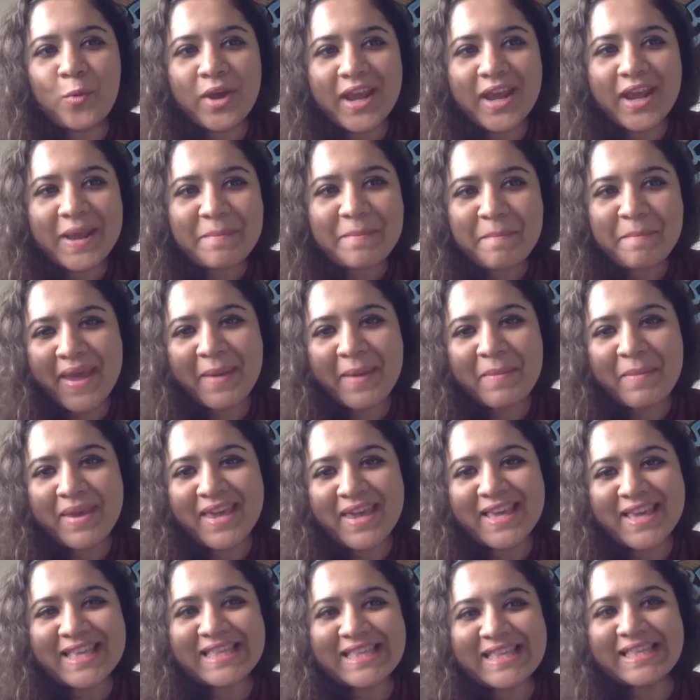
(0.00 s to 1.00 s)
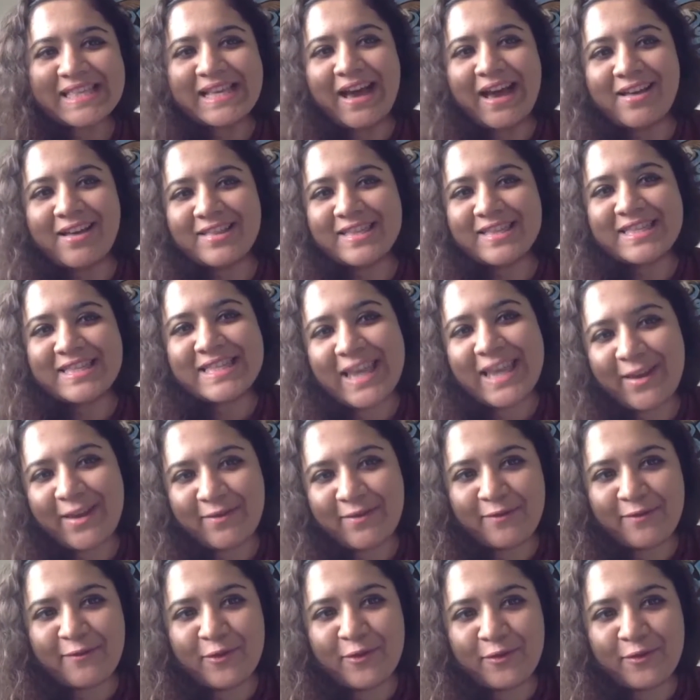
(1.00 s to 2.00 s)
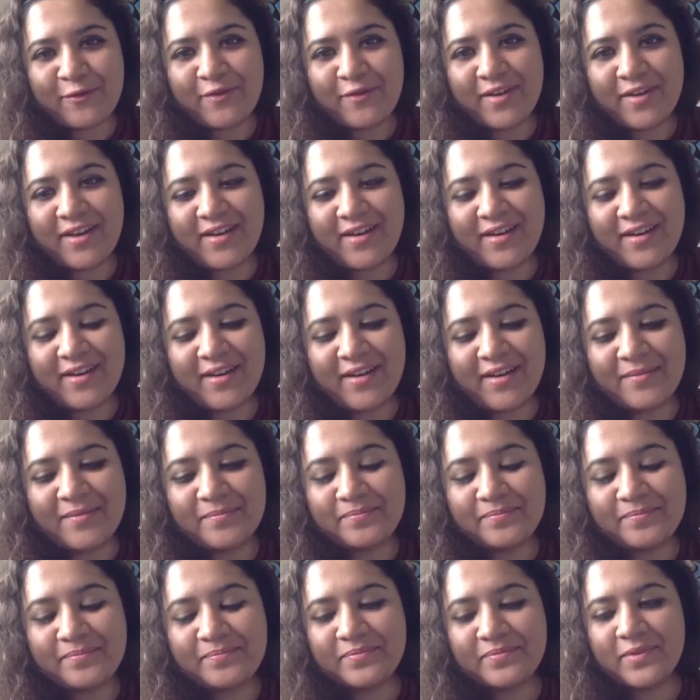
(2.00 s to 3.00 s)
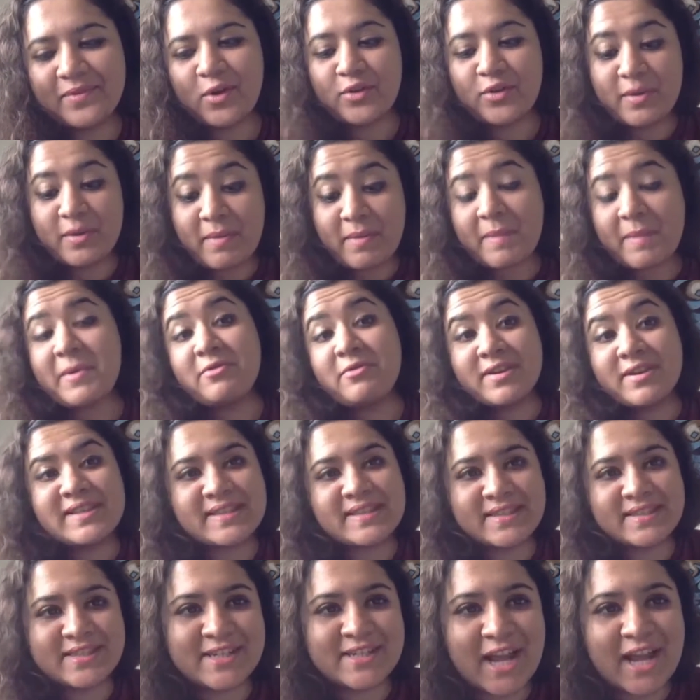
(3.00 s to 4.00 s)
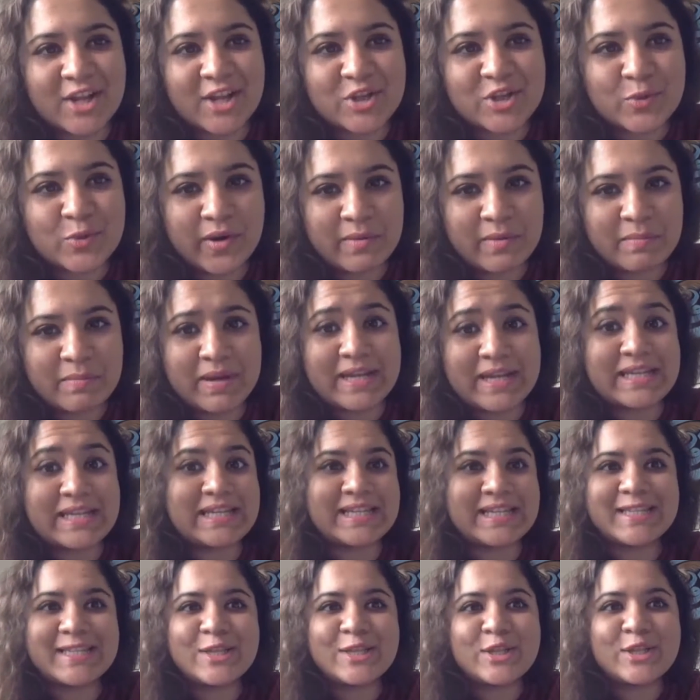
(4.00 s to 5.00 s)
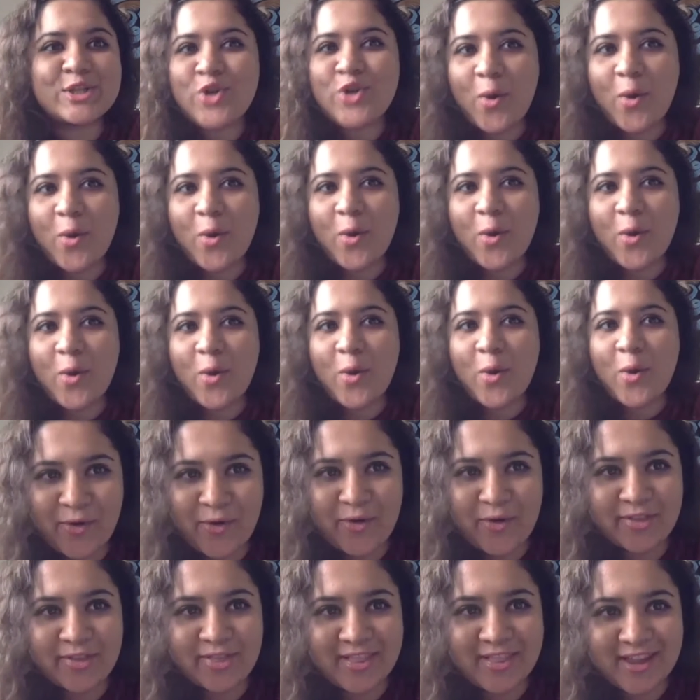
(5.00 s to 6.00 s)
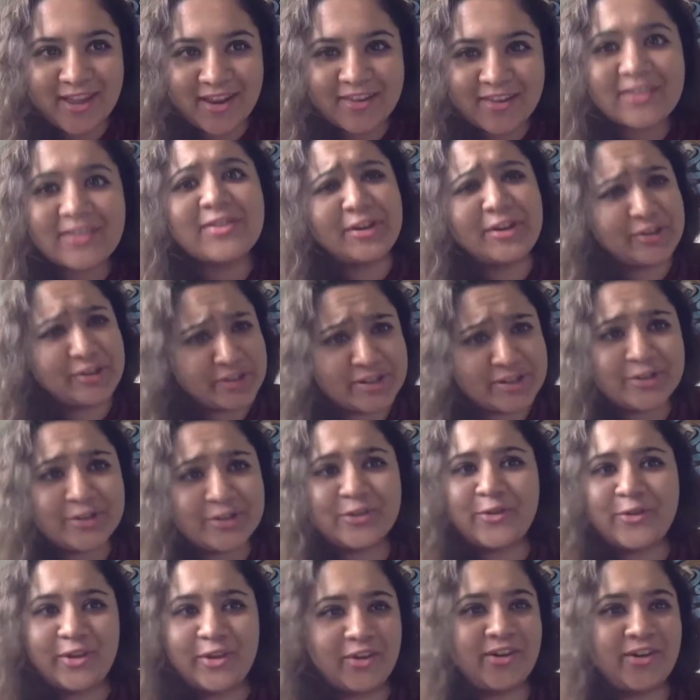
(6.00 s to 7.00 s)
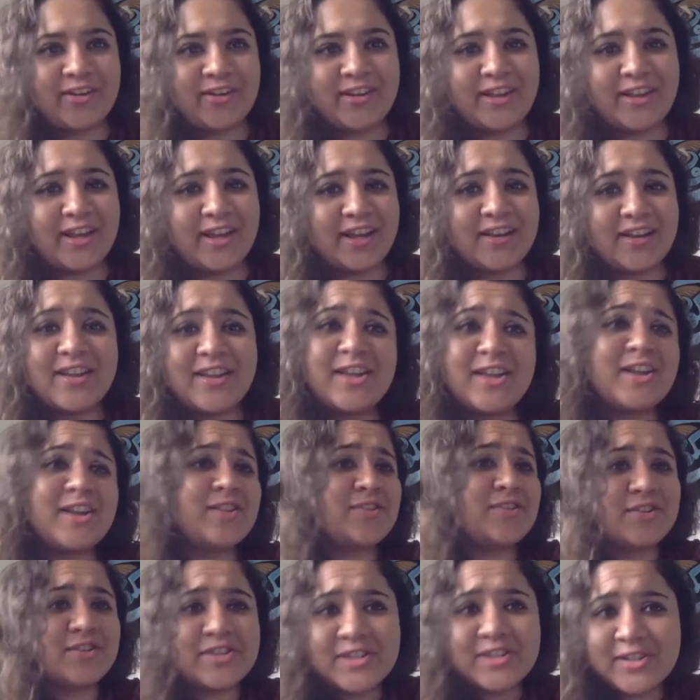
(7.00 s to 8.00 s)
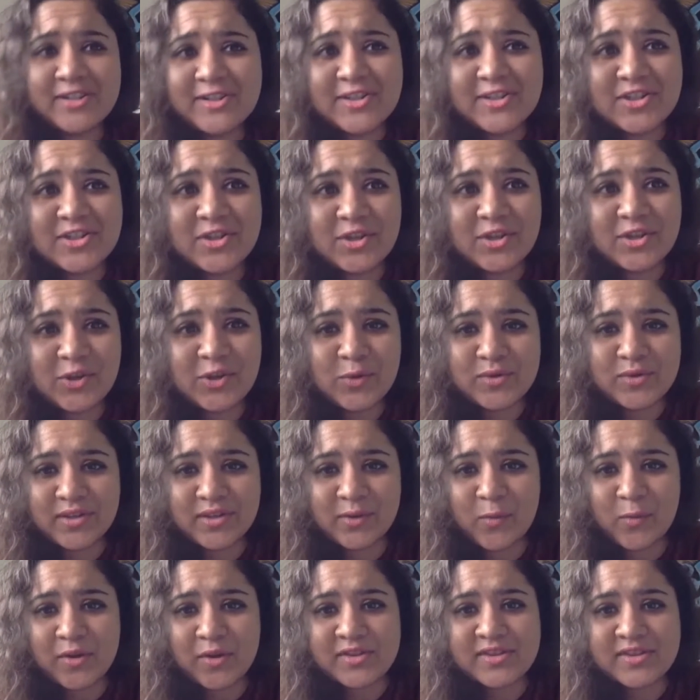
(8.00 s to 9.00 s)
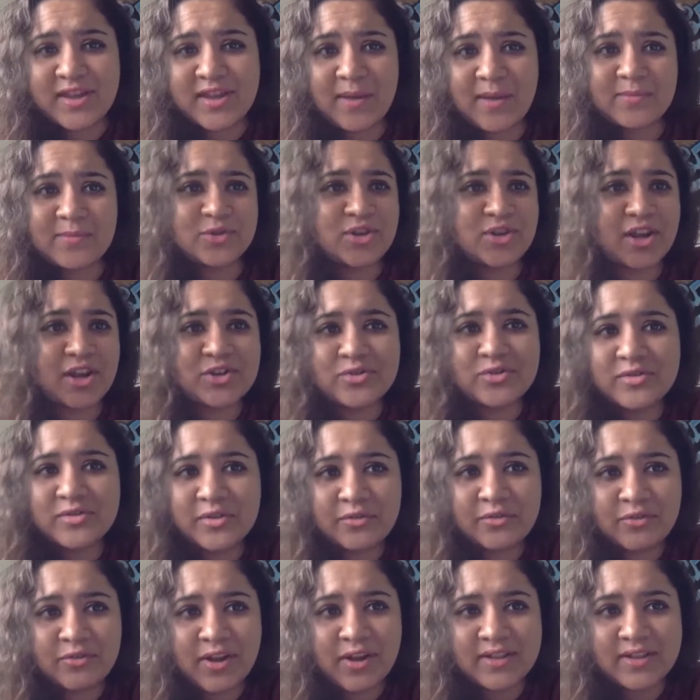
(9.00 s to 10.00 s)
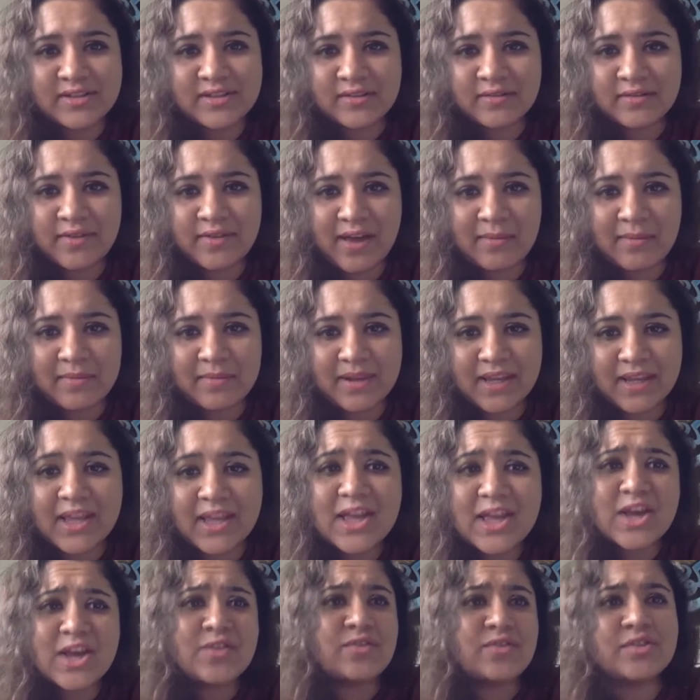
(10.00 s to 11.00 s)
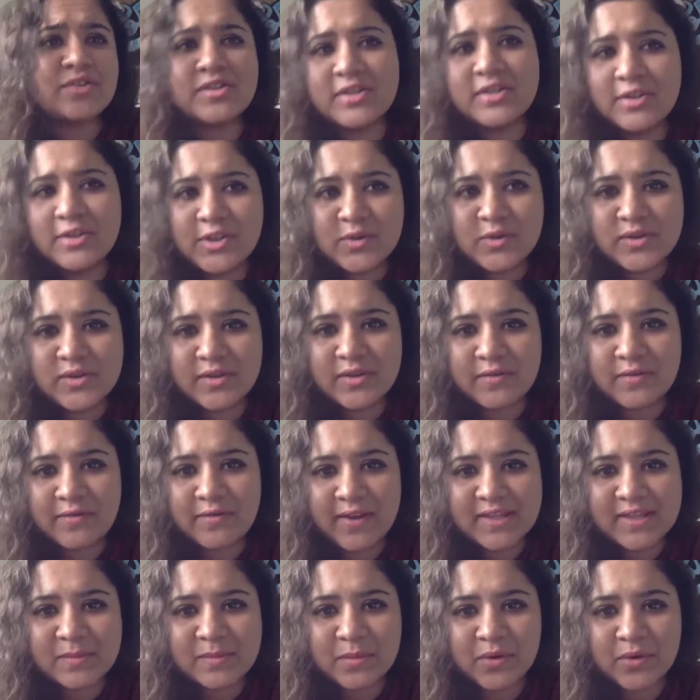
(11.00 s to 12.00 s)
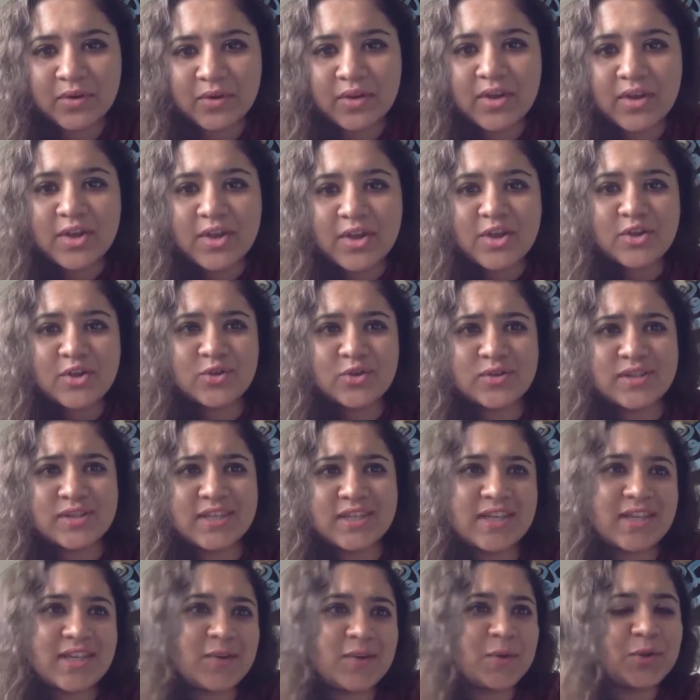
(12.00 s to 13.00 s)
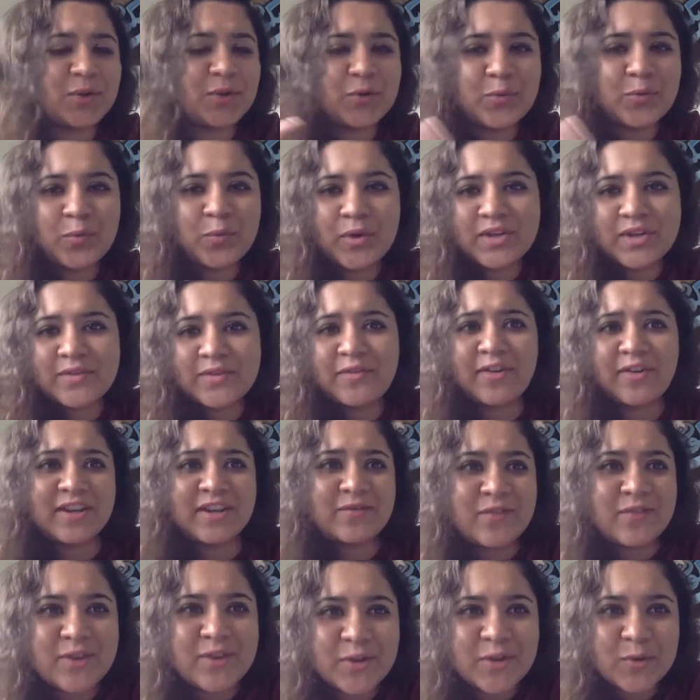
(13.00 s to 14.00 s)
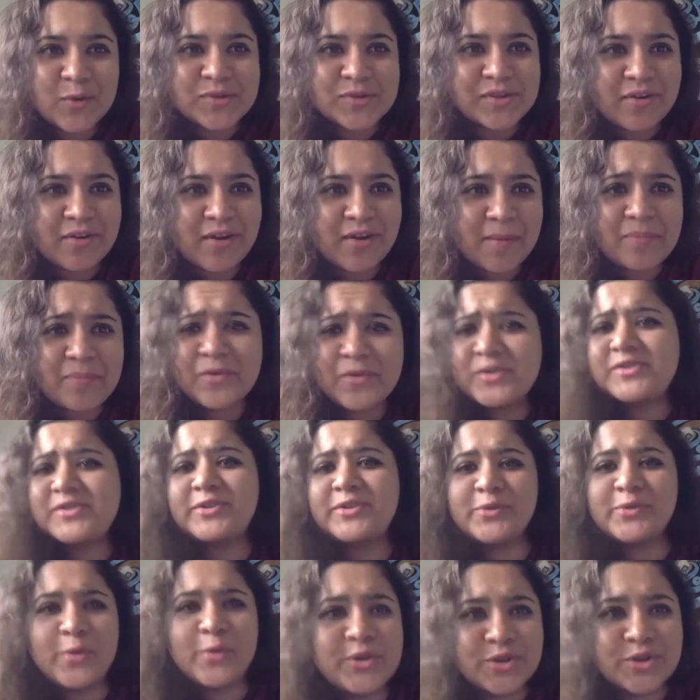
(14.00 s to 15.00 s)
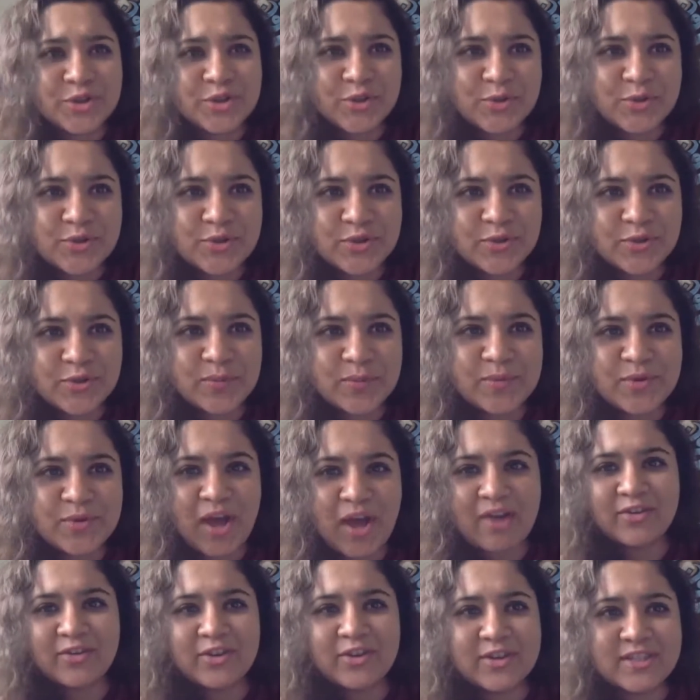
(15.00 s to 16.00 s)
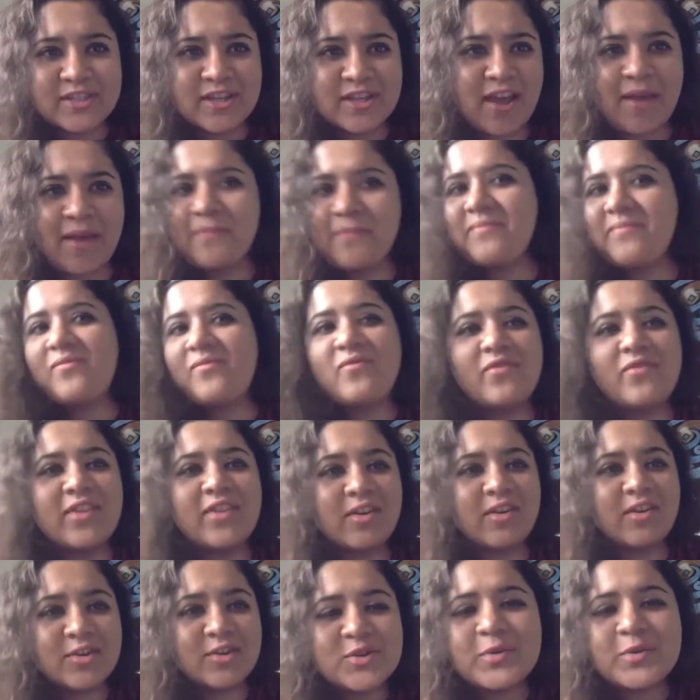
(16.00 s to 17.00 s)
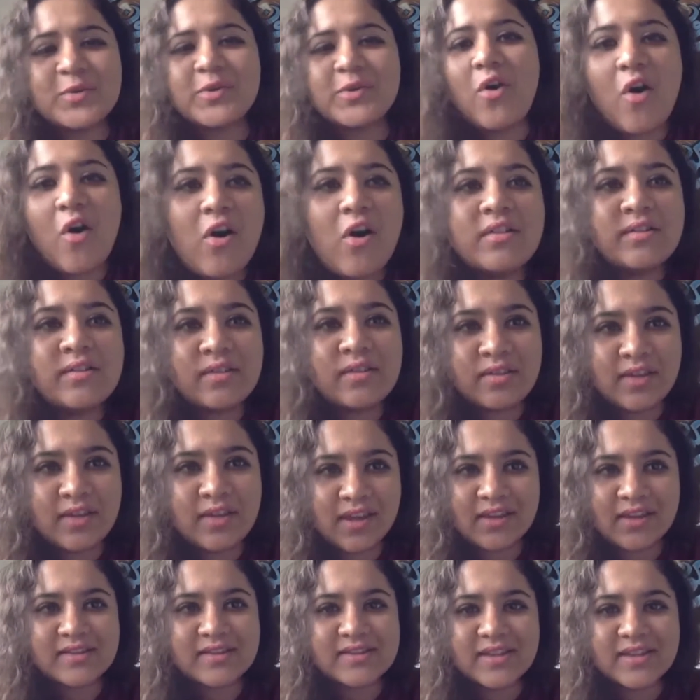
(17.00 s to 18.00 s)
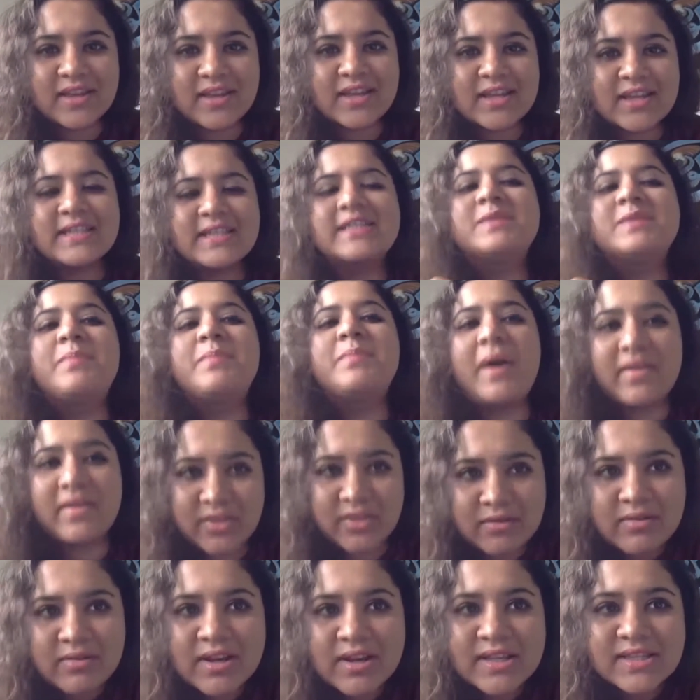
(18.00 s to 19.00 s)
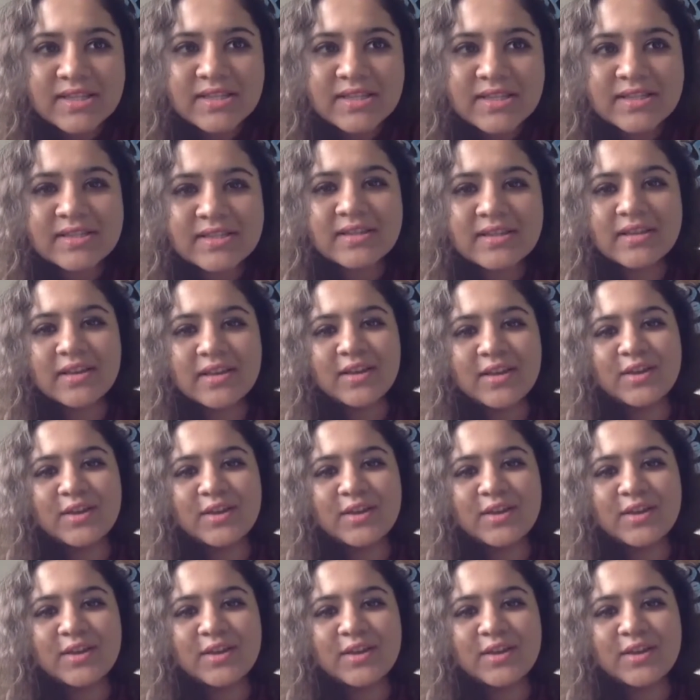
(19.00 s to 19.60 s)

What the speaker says: It may be unsafe, or there might be risks attached to it, but it doesn't stop women from going online. They're still going online. They're still using WhatsApp to chat to their friends and family. They're still using Facebook to see, what funny videos are up. They're still going to YouTube to have a good time. They're doing all the things despite the risks.